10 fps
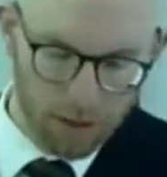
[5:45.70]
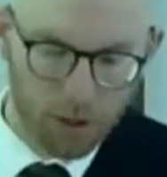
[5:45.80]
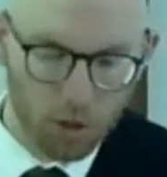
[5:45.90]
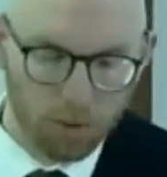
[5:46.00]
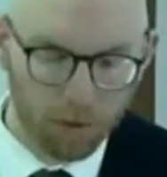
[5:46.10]

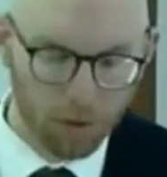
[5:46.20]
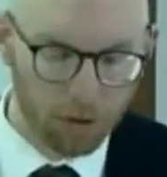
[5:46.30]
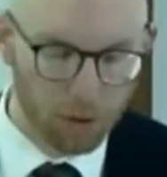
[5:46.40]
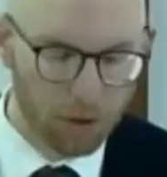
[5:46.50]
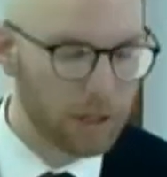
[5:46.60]
Let's go before
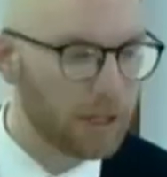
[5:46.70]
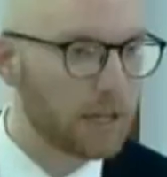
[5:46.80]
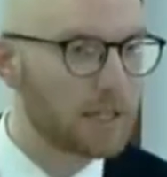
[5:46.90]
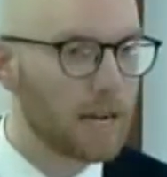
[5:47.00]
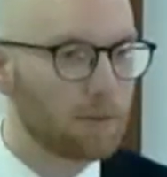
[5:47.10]
the Lord
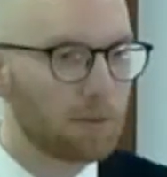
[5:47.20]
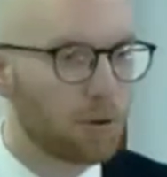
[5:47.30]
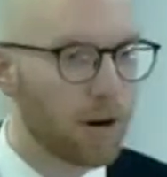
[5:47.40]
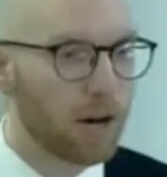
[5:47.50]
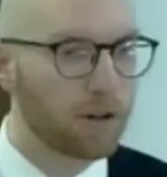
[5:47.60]
in a time
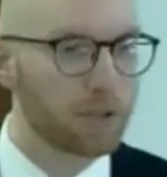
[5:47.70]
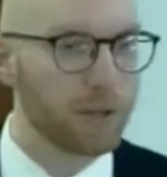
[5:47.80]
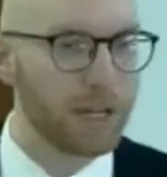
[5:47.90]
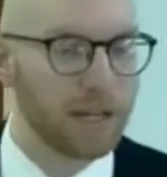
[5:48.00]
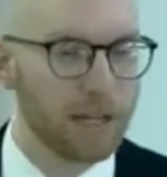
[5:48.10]
of prayer
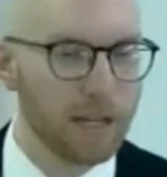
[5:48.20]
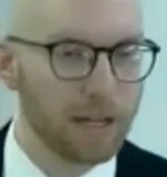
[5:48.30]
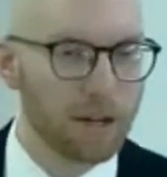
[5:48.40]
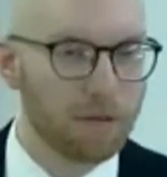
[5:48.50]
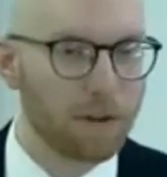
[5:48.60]
as we
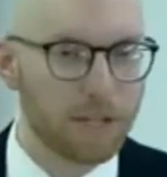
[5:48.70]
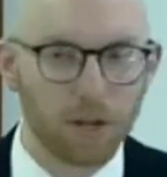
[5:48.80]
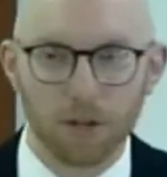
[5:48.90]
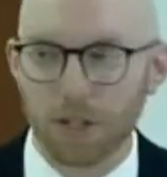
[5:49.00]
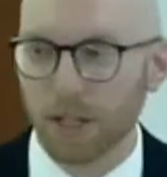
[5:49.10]

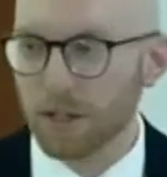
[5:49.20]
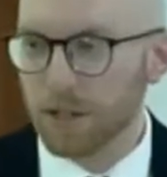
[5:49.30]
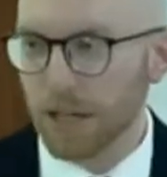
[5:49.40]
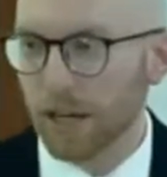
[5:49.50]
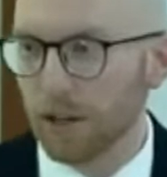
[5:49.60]
confess our
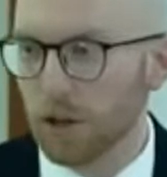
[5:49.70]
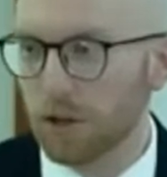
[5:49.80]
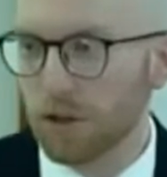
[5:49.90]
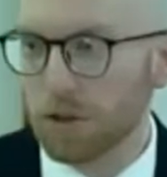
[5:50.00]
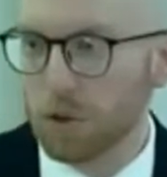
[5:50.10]
sins and
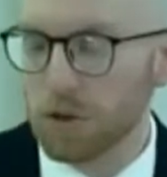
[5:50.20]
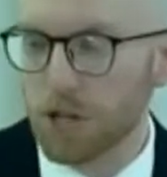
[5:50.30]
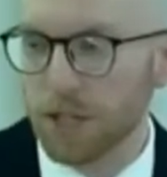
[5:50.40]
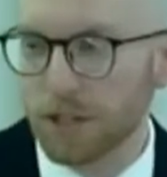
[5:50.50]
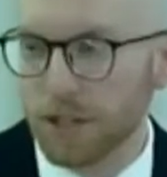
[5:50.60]
look to the
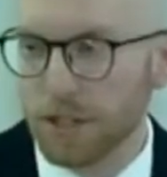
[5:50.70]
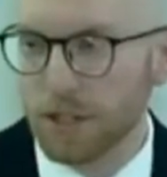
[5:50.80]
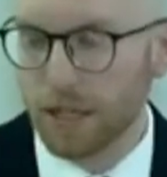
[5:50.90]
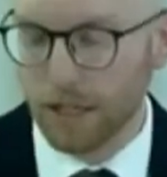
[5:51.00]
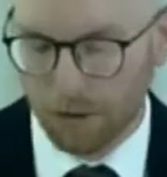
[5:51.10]
Lord
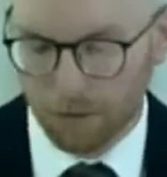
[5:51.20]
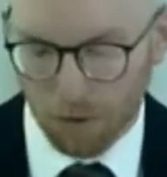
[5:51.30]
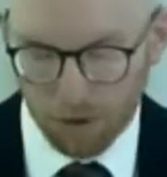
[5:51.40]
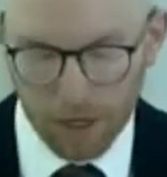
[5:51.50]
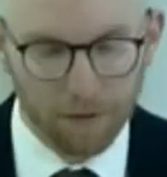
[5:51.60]
Jesus
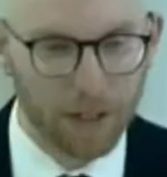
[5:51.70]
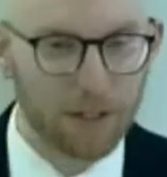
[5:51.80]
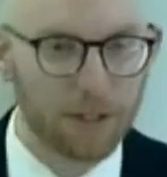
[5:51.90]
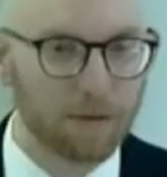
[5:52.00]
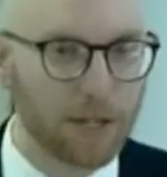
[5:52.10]
for
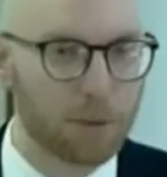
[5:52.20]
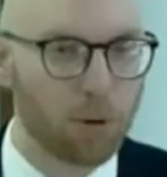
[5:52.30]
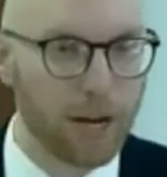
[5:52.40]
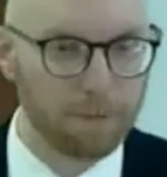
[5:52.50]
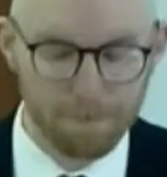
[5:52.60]
forgiveness.
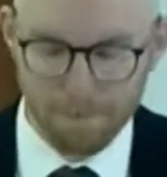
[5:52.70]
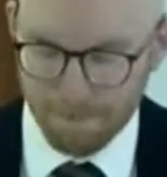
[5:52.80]
Let's pray.